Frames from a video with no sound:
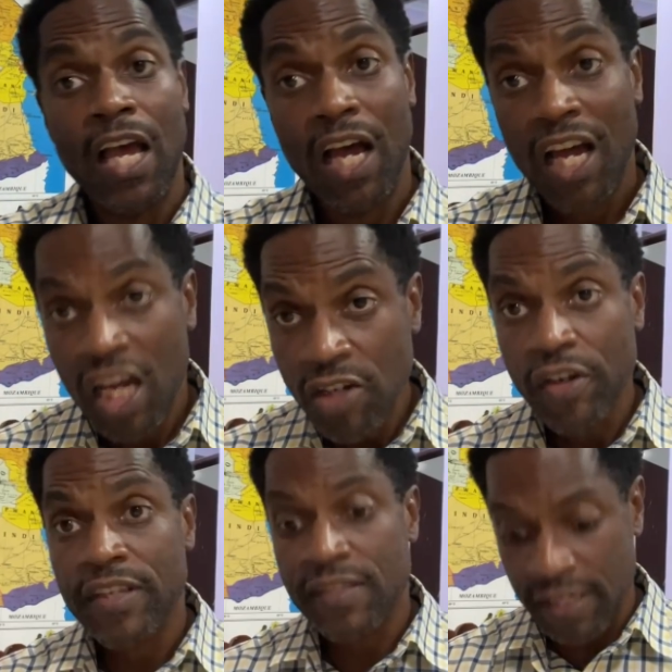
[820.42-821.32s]

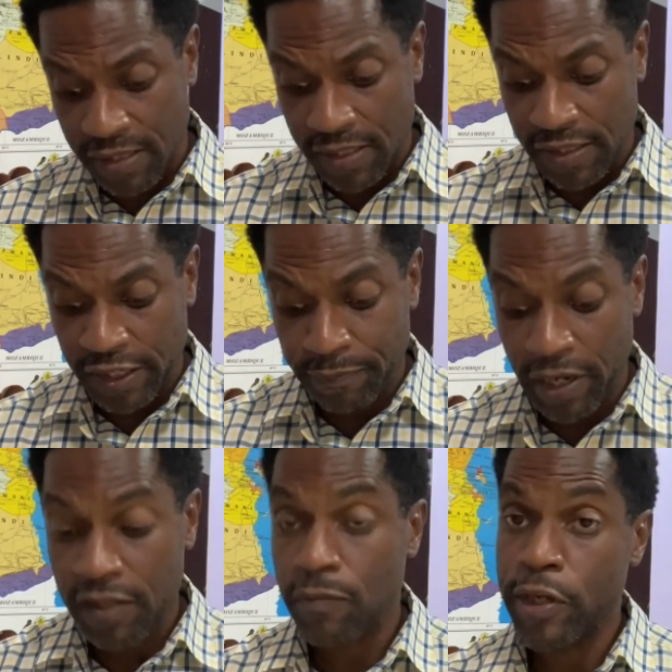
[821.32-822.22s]

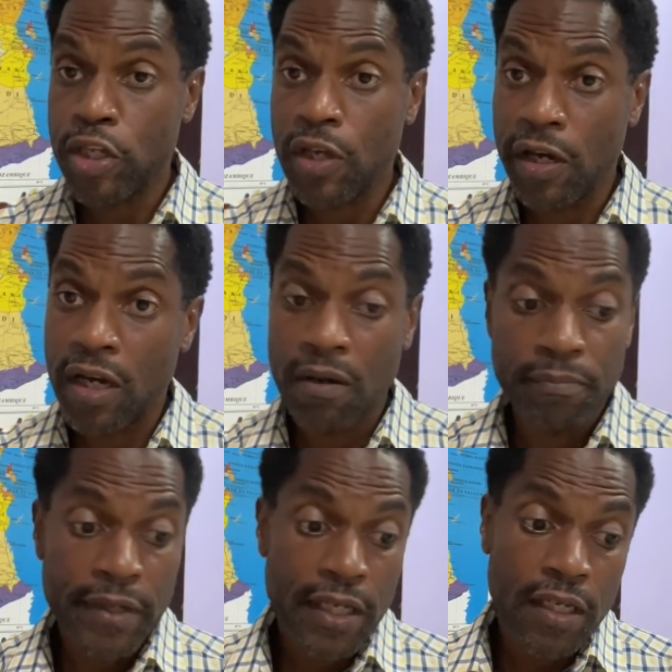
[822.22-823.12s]
$166 when
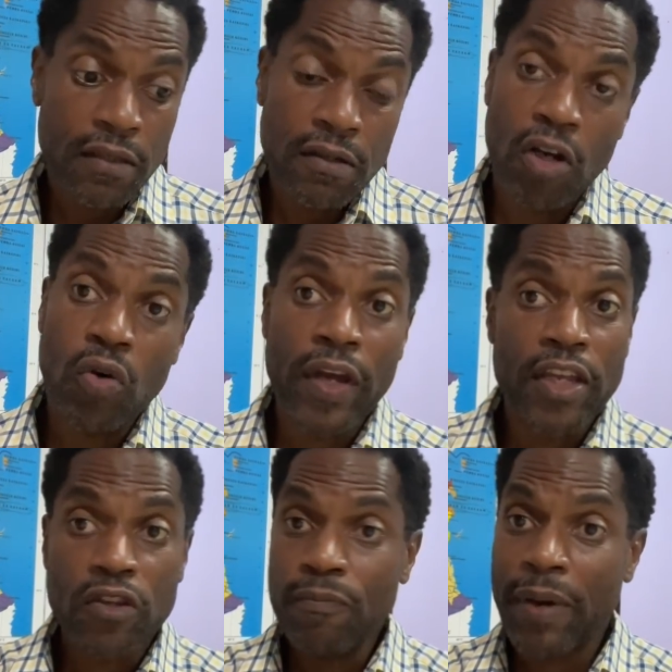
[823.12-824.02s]
you know,
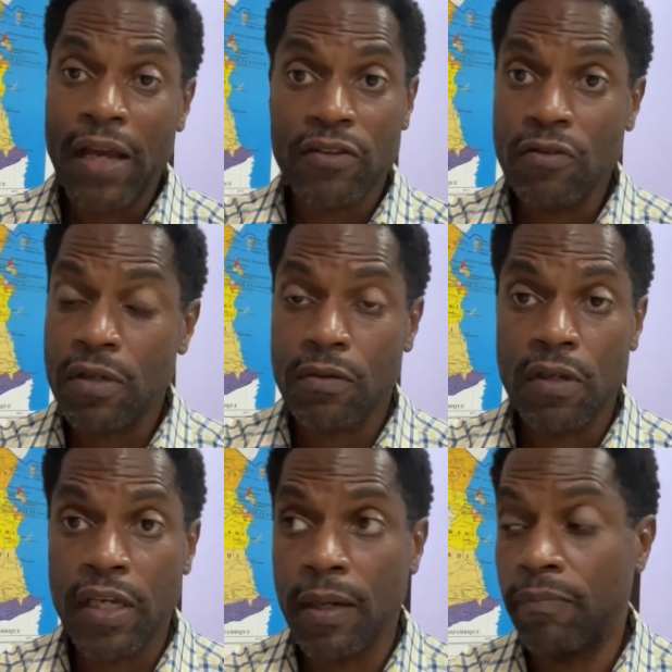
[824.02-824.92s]
and you
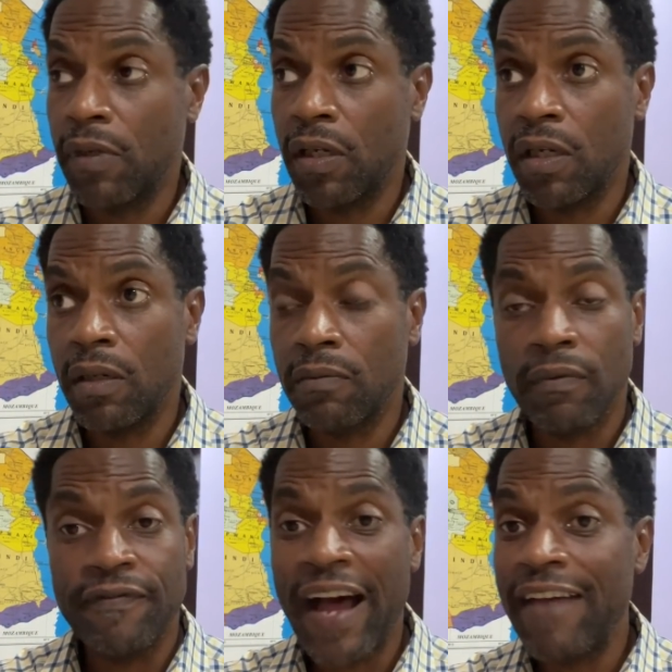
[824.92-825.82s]
get a
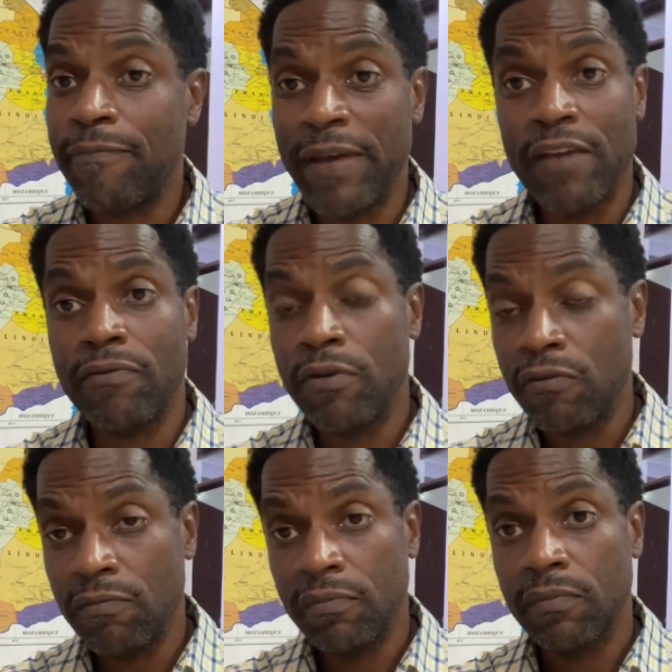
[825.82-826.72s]

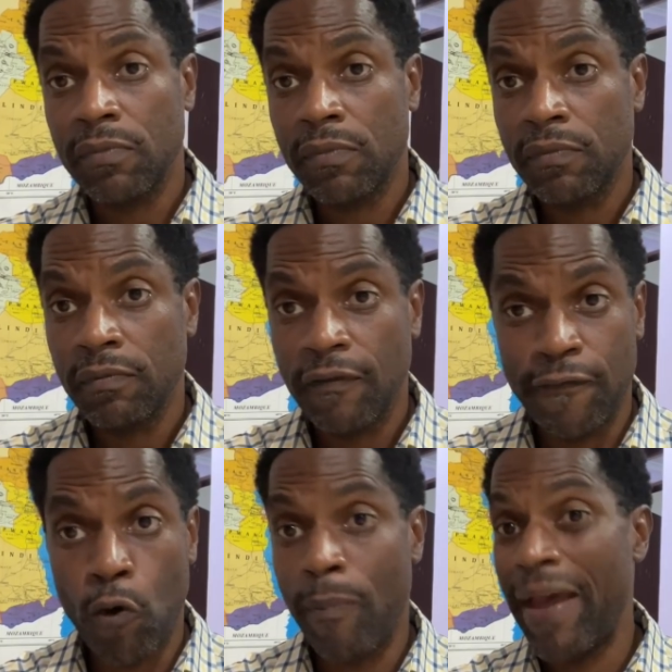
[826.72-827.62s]
5-bedroom,
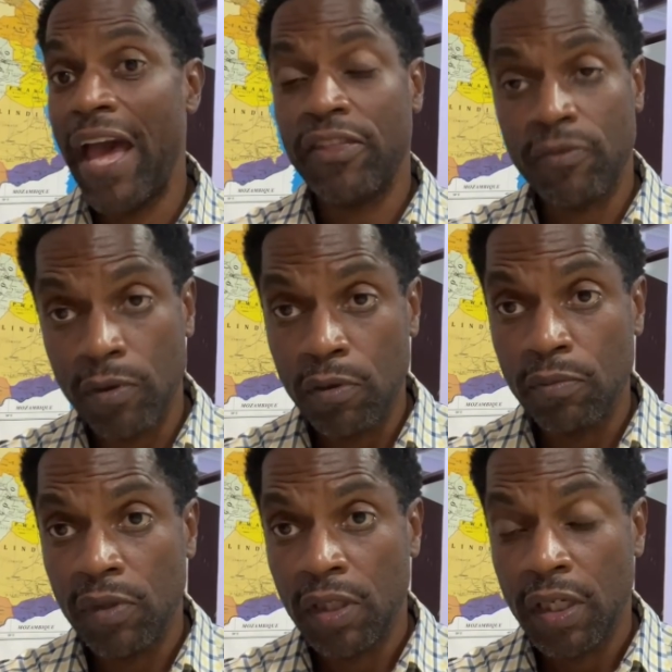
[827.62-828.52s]

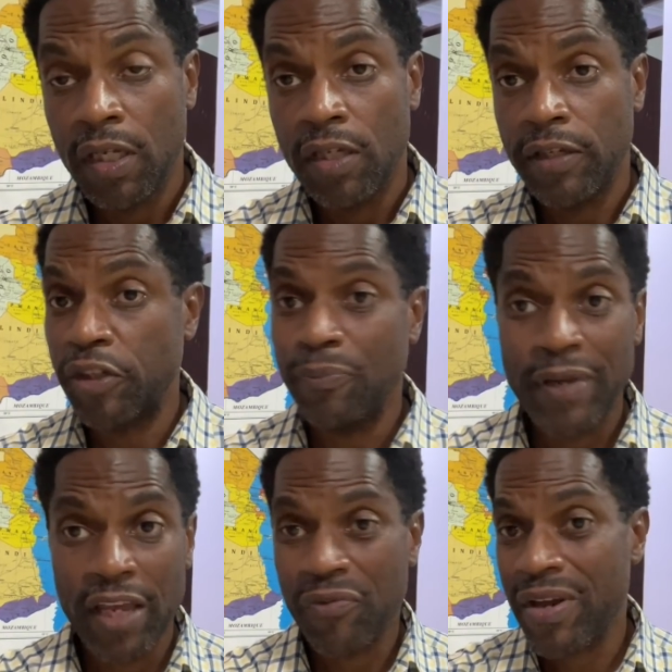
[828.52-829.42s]
4-bathroom that you're
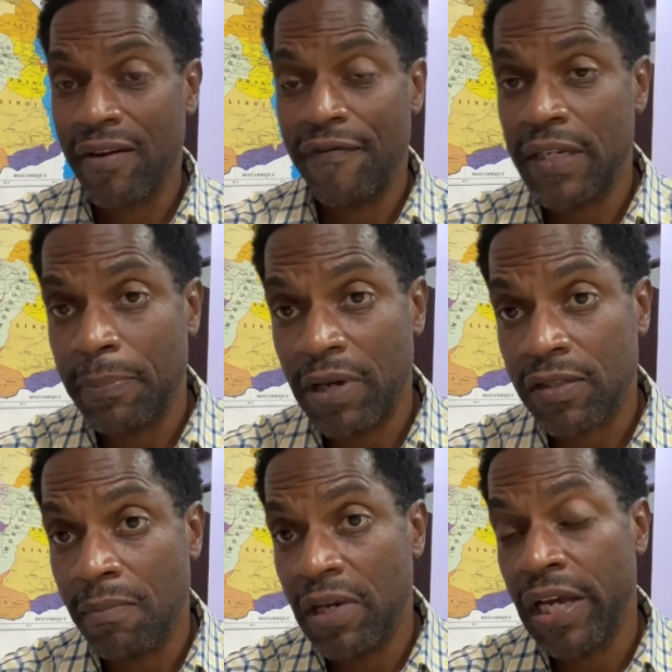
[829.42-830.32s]
paying
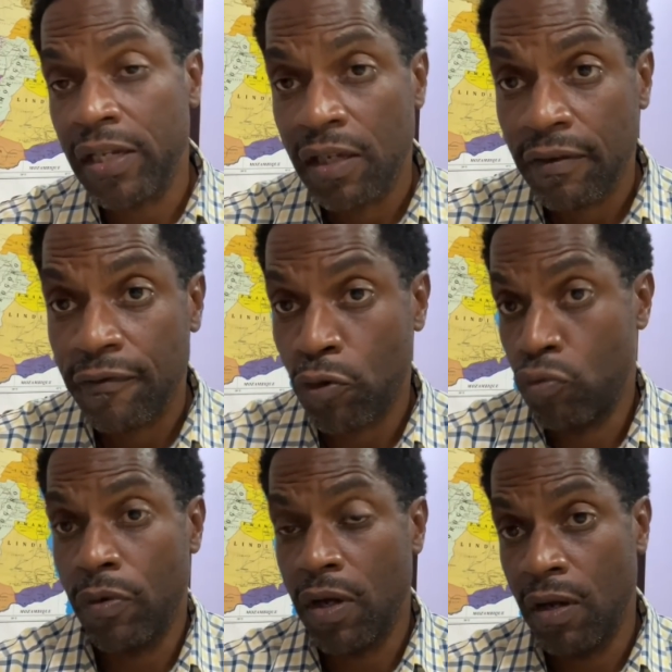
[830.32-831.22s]
$350 a month
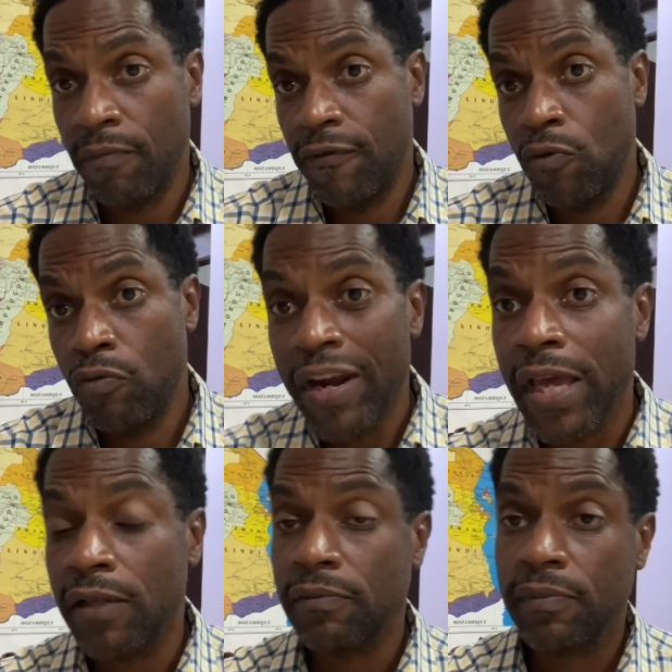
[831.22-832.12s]
for rent.